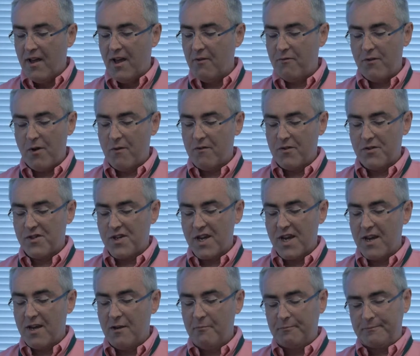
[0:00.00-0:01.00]
If you ever
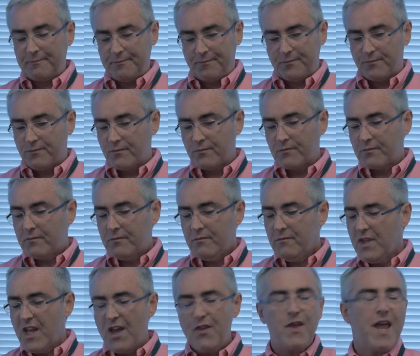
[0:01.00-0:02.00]
see
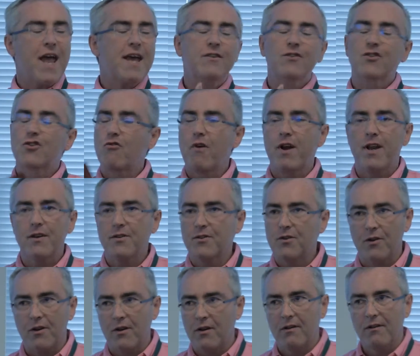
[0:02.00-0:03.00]
the end
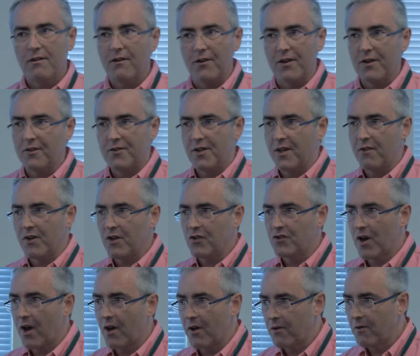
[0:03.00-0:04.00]
credits on a TV
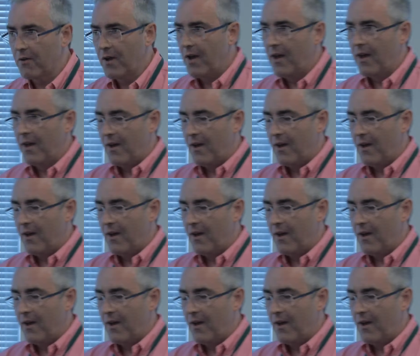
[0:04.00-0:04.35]
show,